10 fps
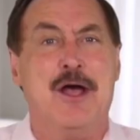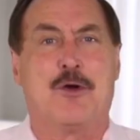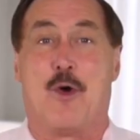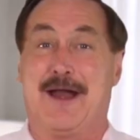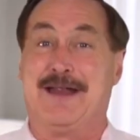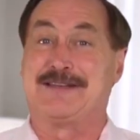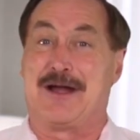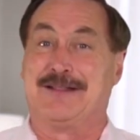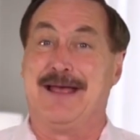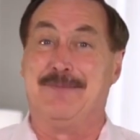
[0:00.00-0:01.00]
Quantities
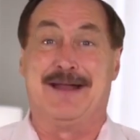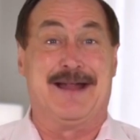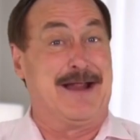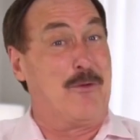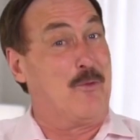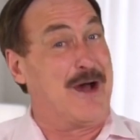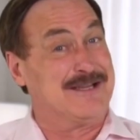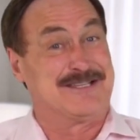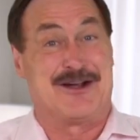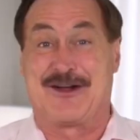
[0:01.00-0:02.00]
are limited, and
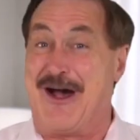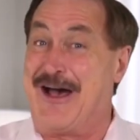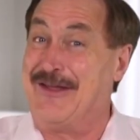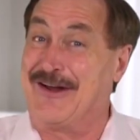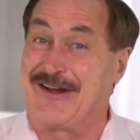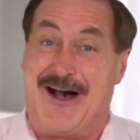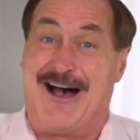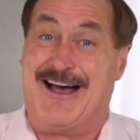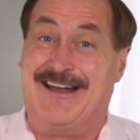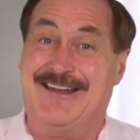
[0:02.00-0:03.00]
once they're gone, they're
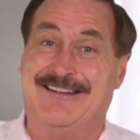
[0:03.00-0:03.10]
gone.